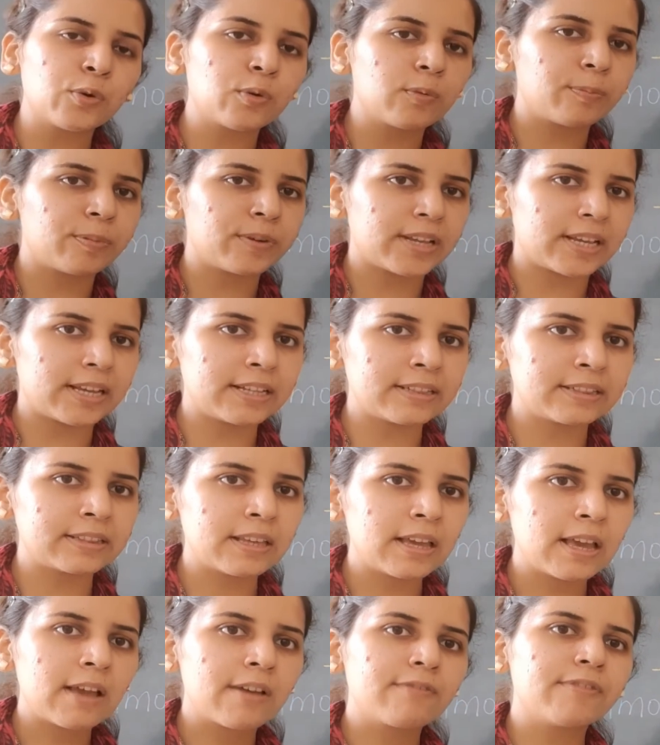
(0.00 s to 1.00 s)
to
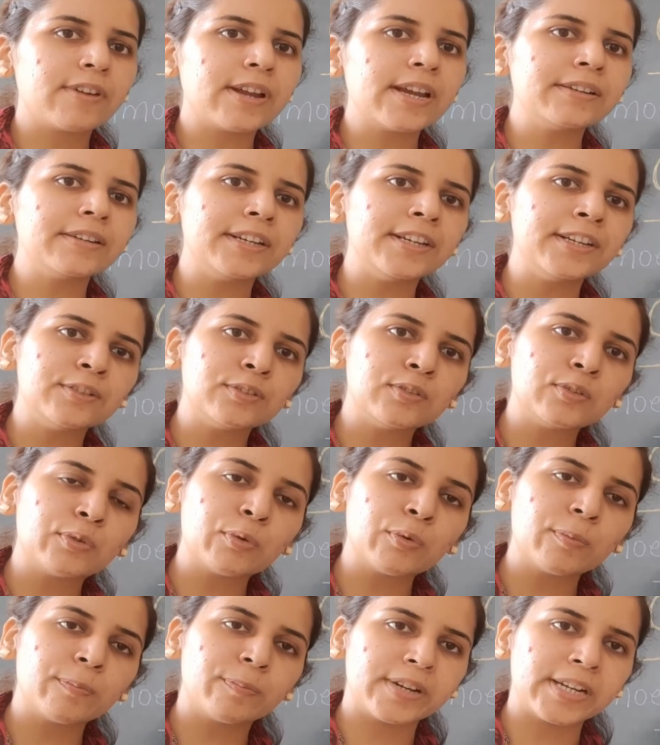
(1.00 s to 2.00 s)
breathe? We need
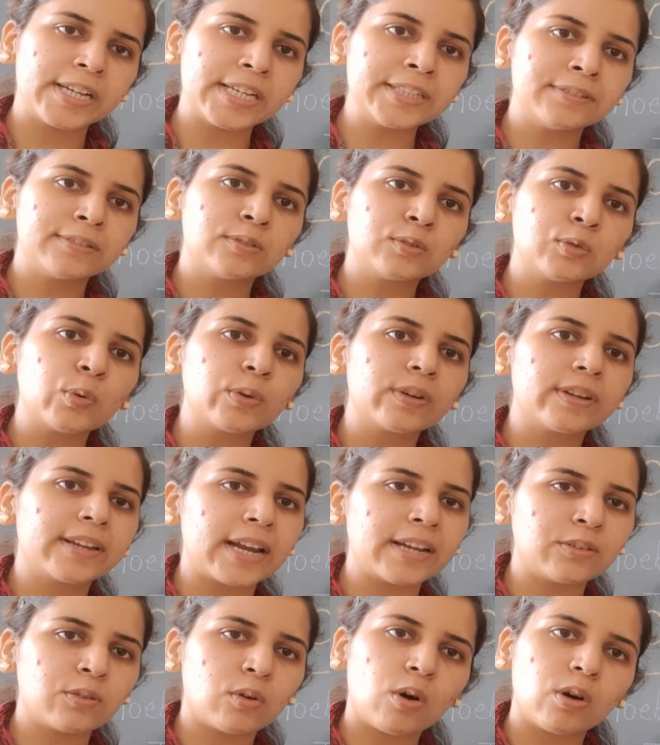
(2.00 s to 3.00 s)
to breathe to
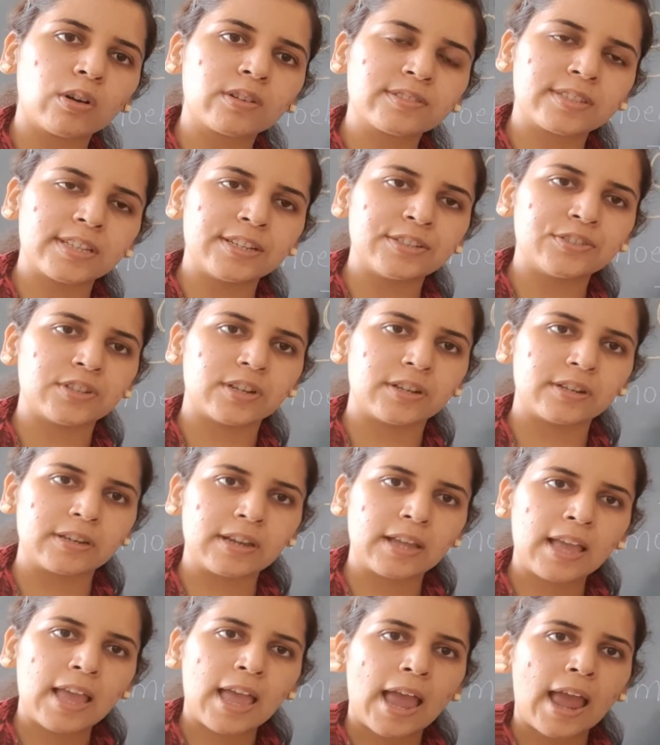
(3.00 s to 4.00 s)
get oxygen.
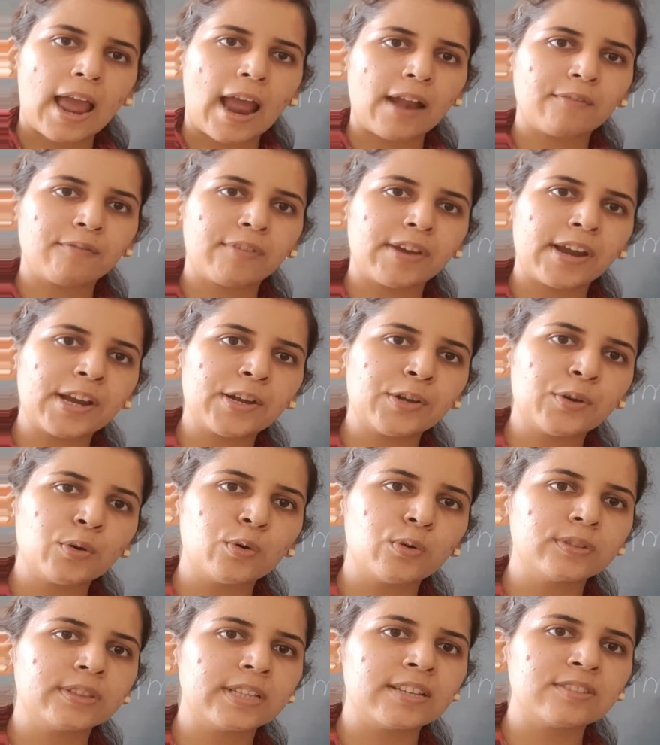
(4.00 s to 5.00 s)
And where
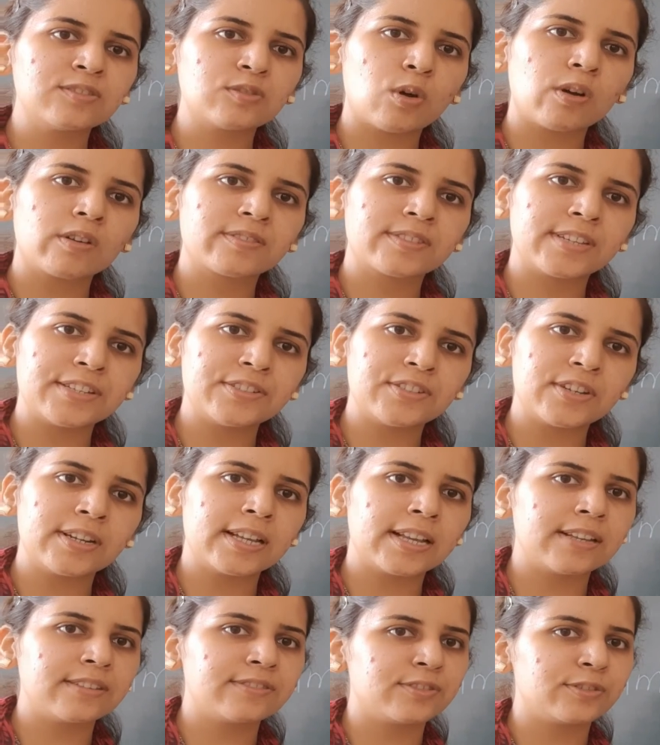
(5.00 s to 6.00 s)
do this oxygen
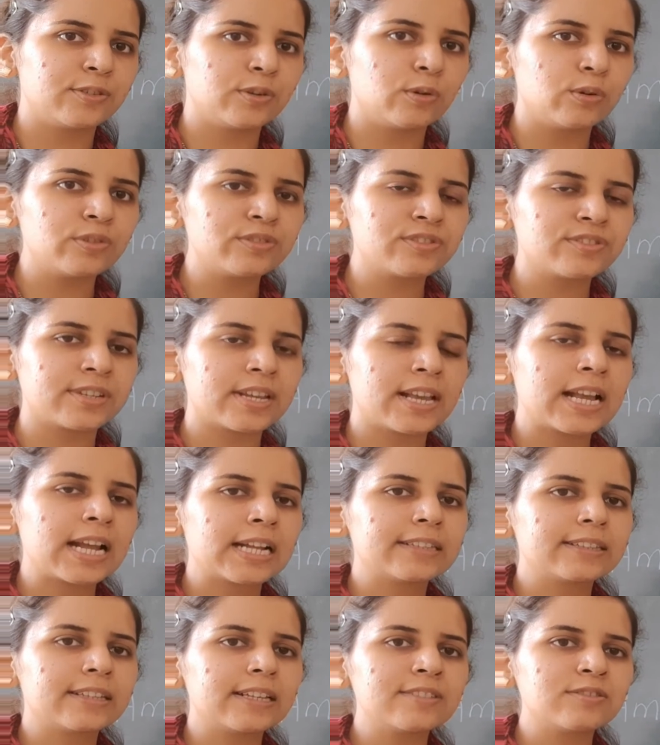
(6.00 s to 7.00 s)
is used?
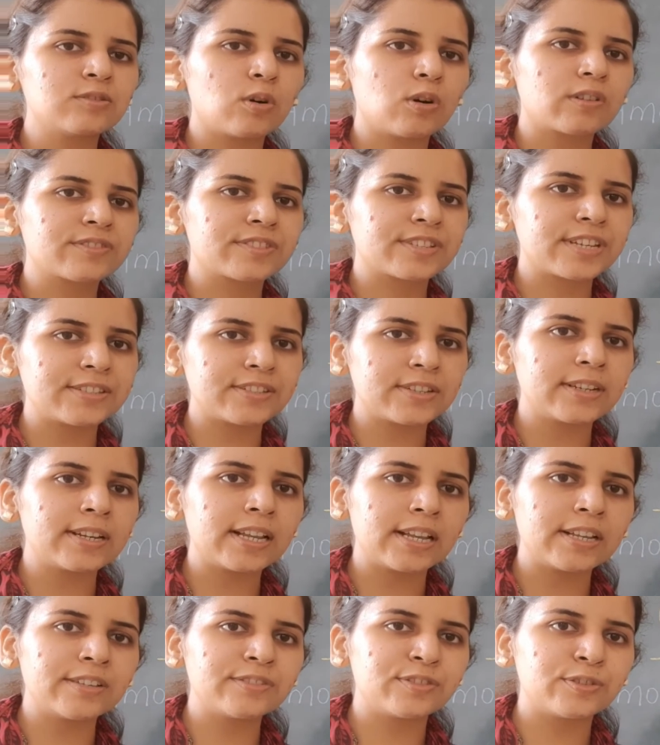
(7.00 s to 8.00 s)
This oxygen
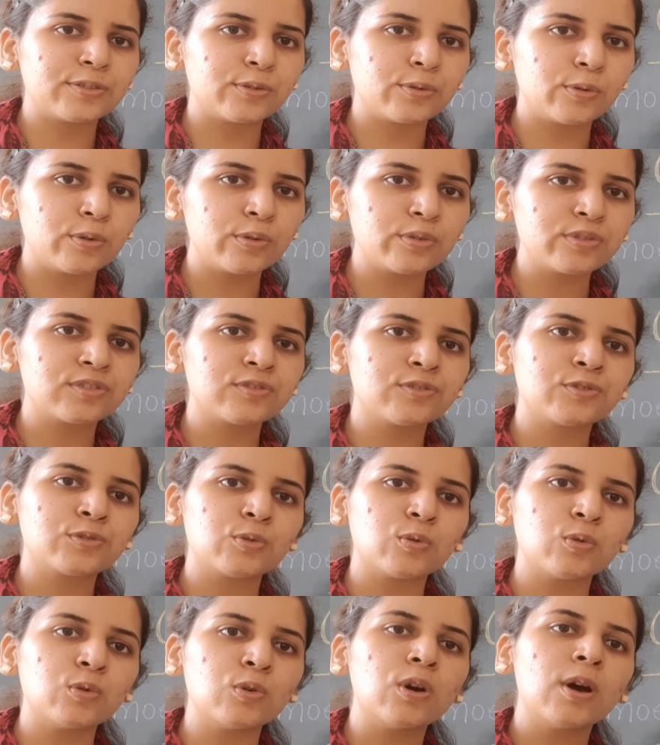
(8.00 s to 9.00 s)
is used
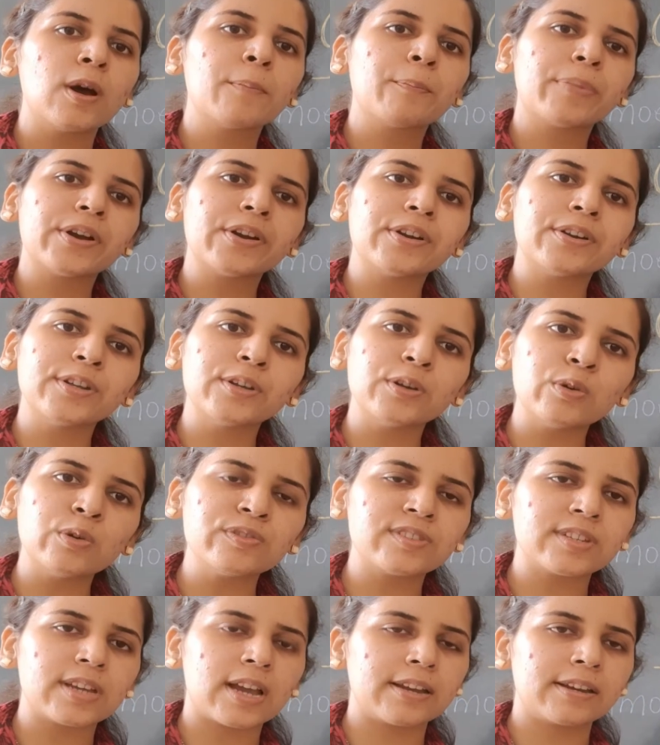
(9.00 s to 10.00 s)
to
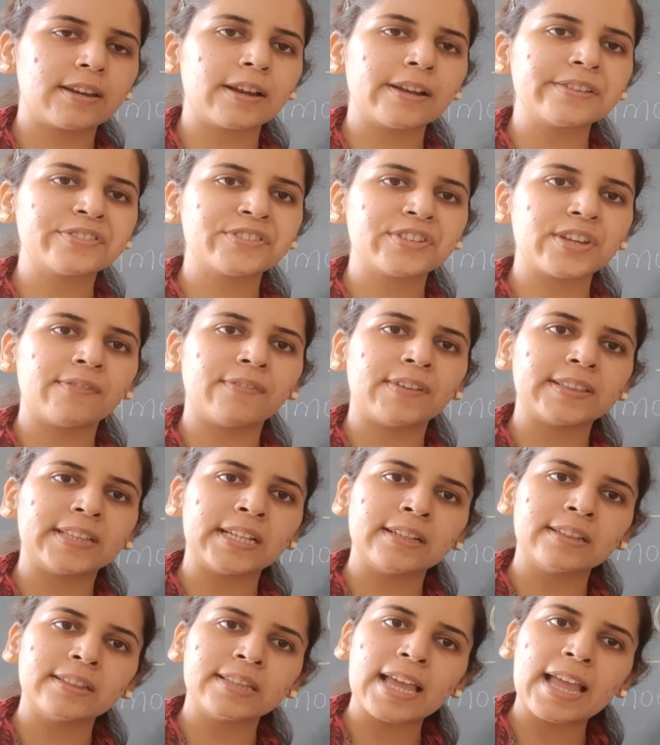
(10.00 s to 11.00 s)
produce energy
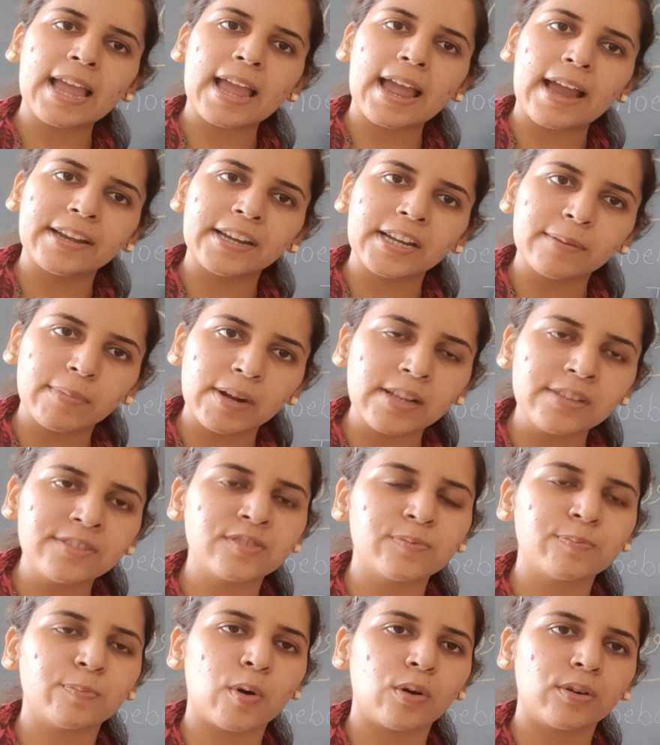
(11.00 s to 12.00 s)
within the
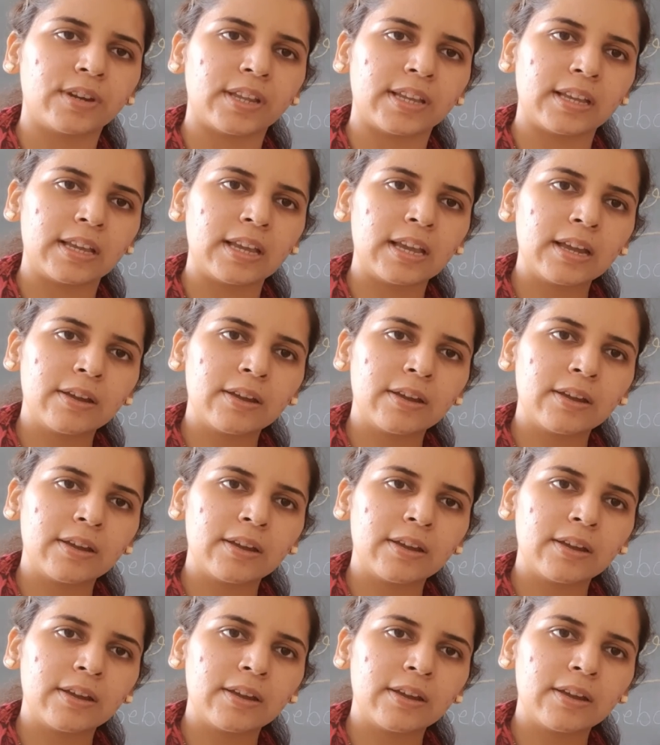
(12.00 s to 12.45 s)
animal's body,